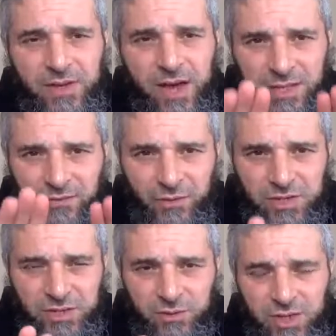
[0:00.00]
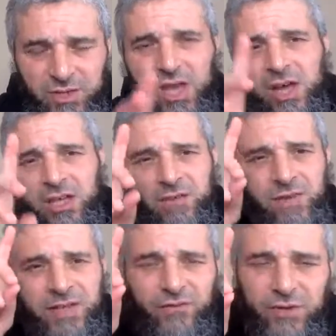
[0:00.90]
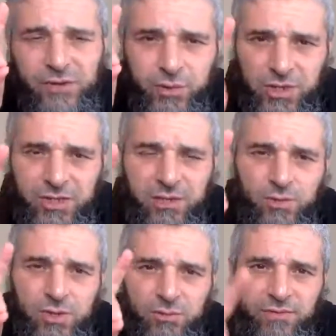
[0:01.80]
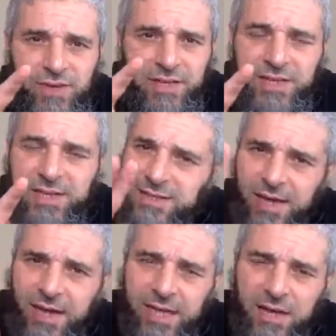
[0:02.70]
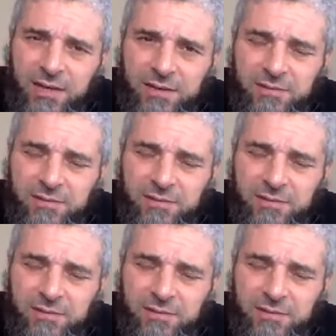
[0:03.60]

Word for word: one hundred forty surahs. The very first surah that was revealed is Iqra.